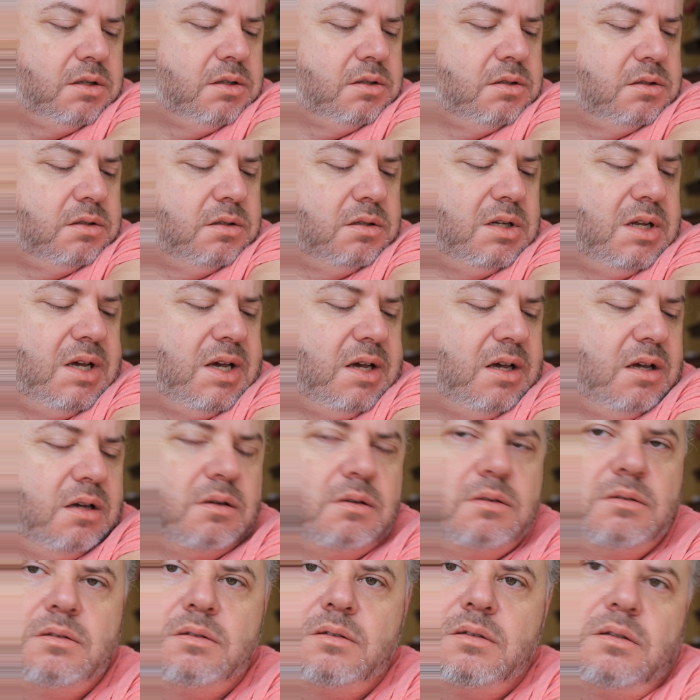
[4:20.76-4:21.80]
So
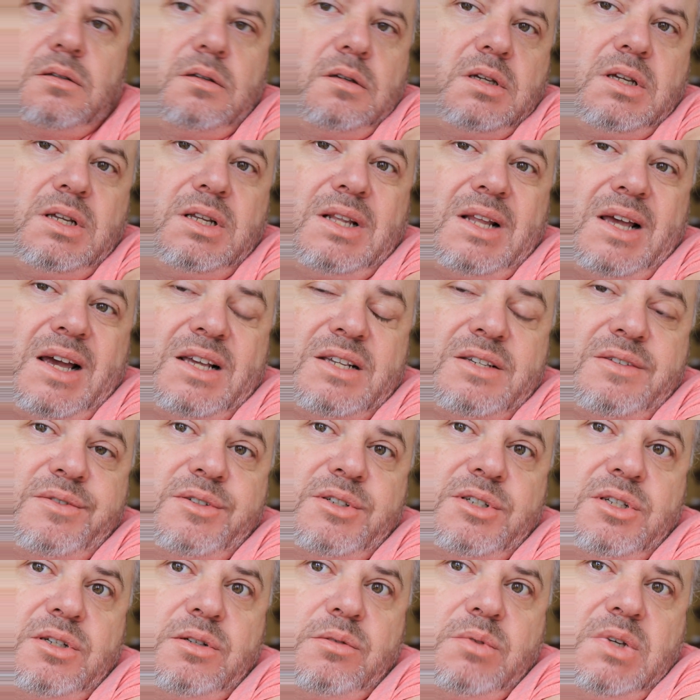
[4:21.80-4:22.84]
now it lasts for
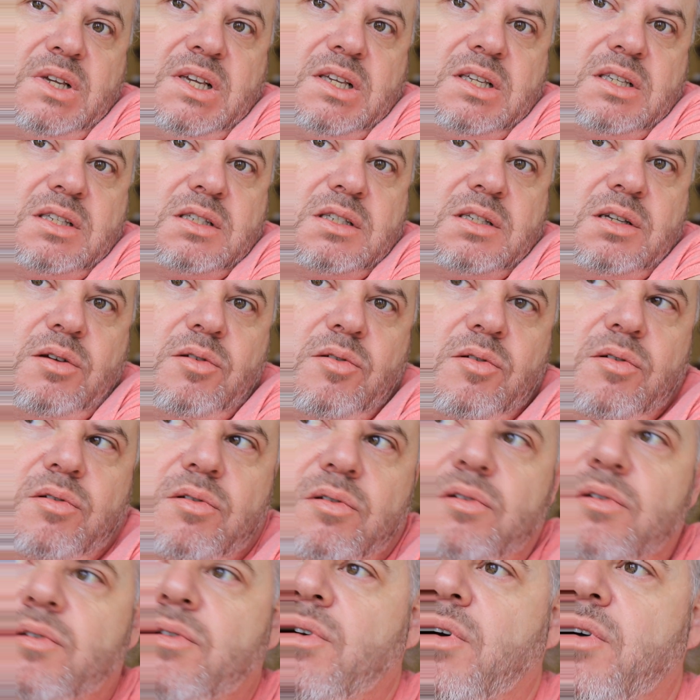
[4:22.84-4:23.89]
2 weeks.
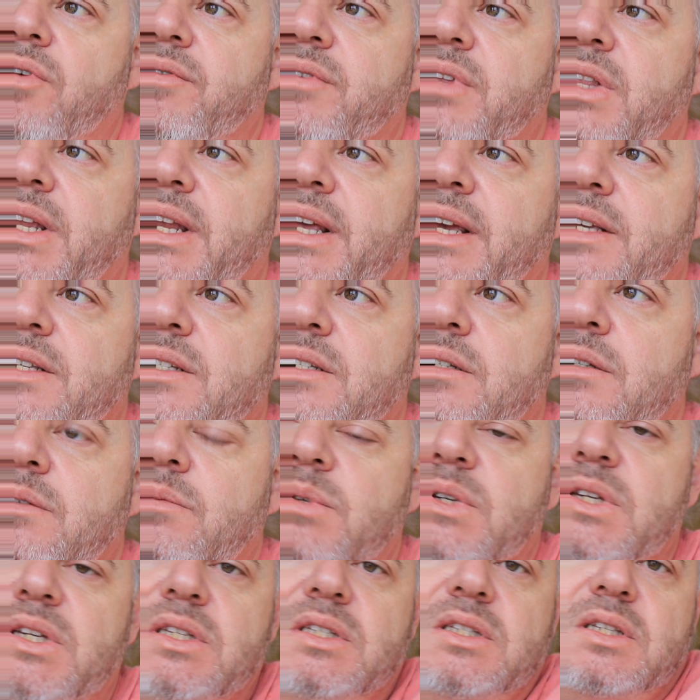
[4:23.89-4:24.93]
So over the next 2
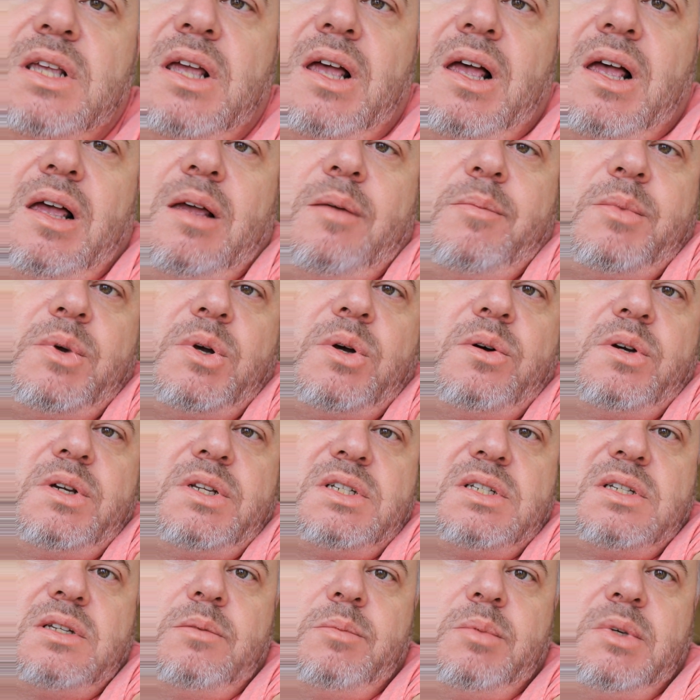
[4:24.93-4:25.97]
weeks, I'm going
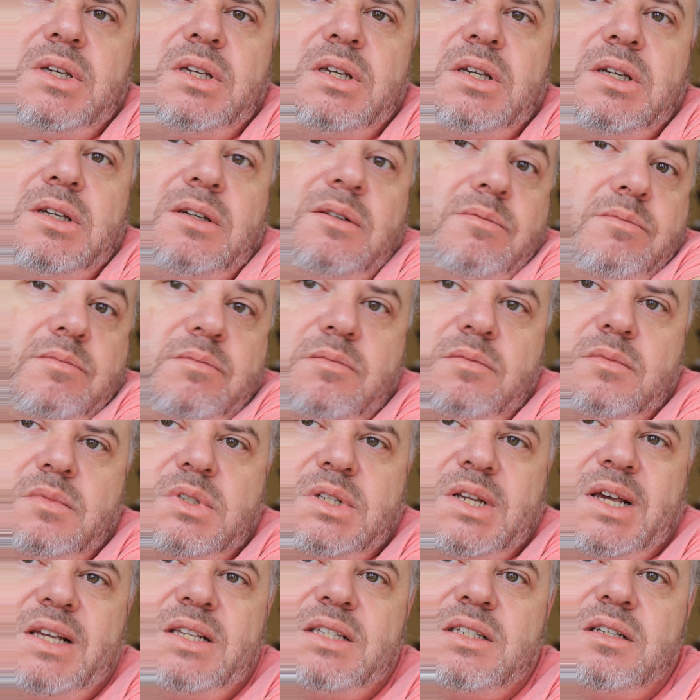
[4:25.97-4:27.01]
to be
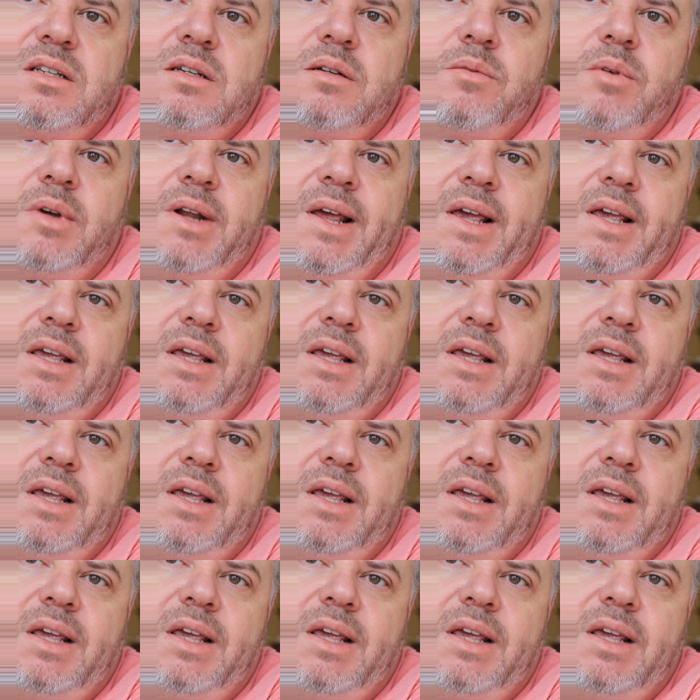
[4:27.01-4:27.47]
testing what I